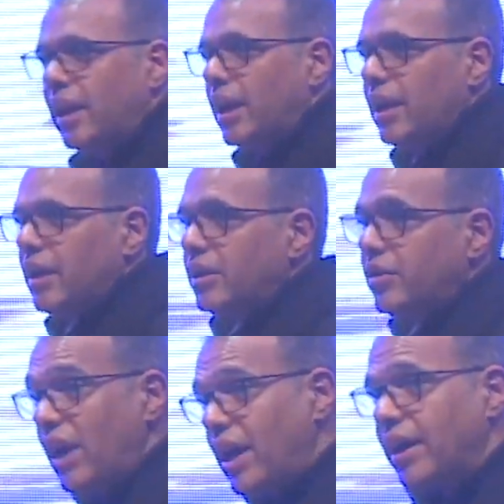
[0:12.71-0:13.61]
I'll
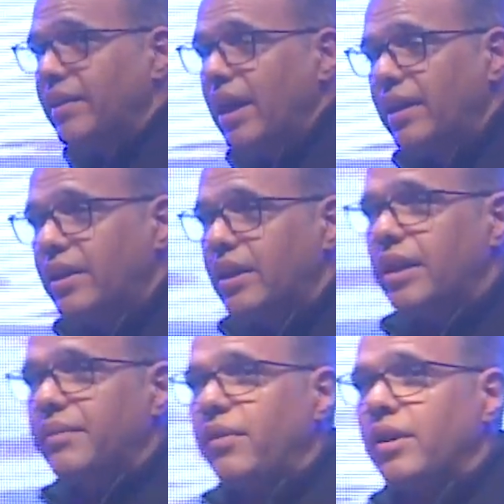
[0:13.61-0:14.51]
try
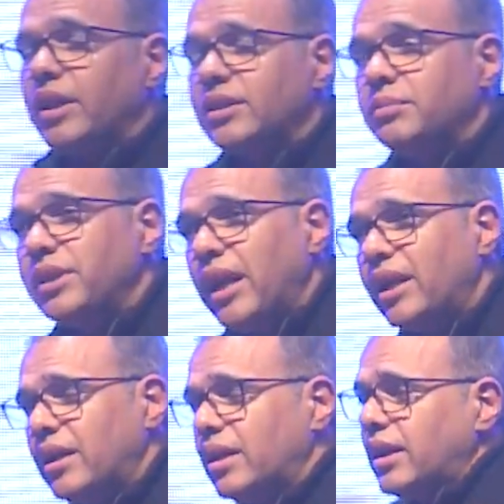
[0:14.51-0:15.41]
that for a subject
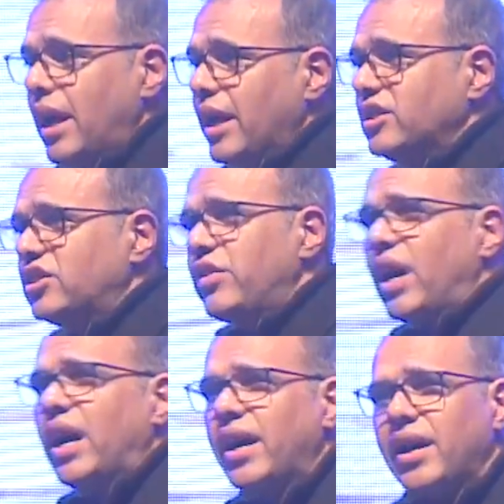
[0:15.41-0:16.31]
as
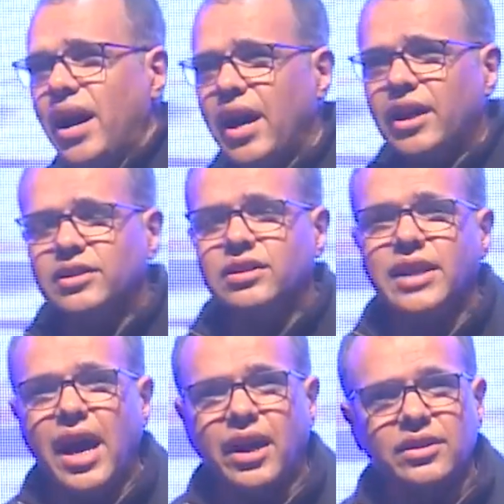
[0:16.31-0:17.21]
dry as
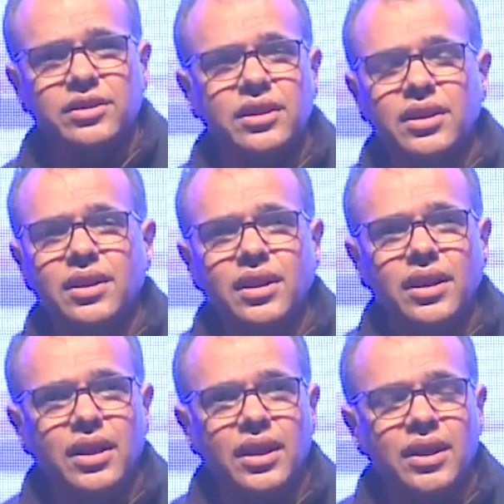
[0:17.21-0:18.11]
tax,
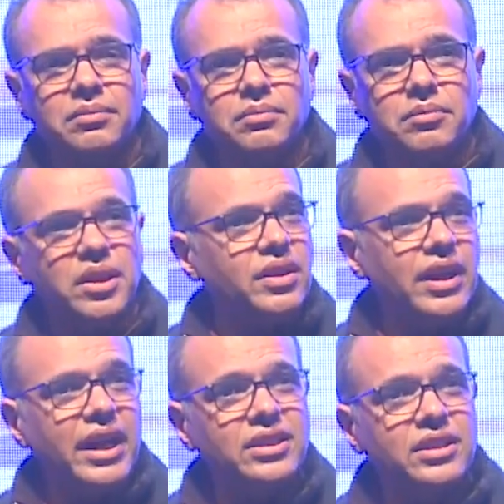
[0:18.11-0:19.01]
in the
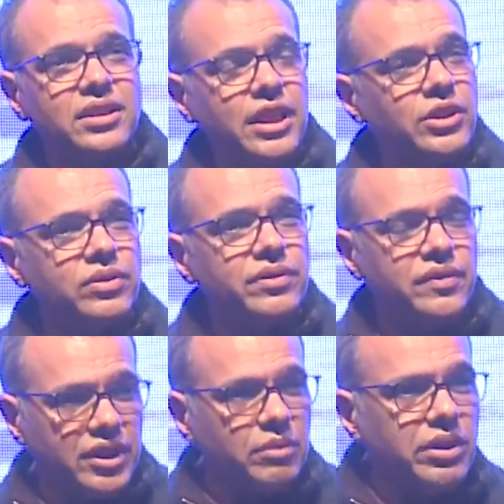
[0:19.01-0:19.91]
next 10 to
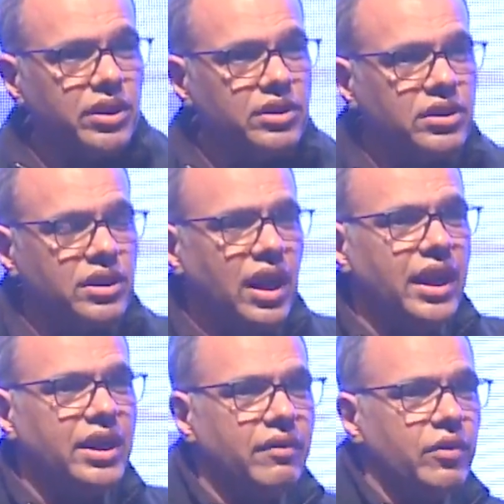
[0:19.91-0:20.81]
15 minutes,
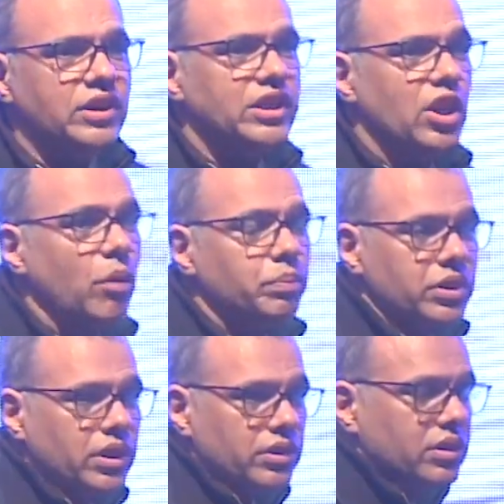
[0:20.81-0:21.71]
I give you a
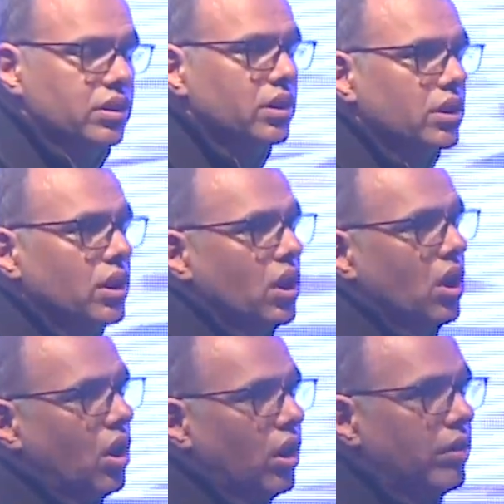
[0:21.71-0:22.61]
synopsis
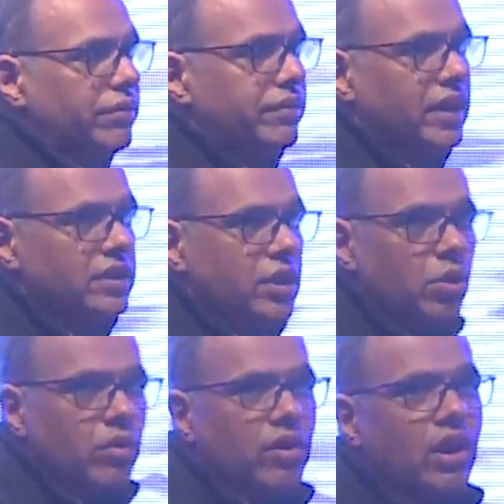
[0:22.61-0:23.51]
of the
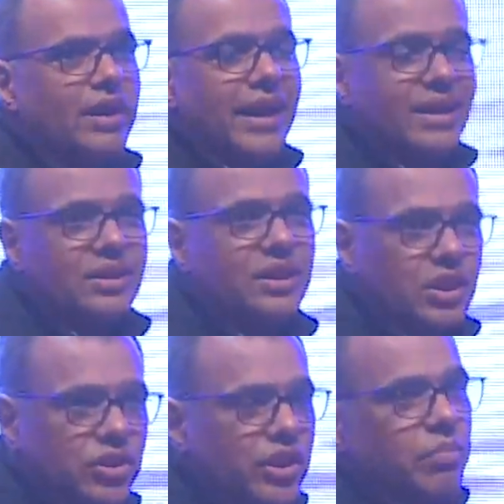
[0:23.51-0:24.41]
overall tax structure in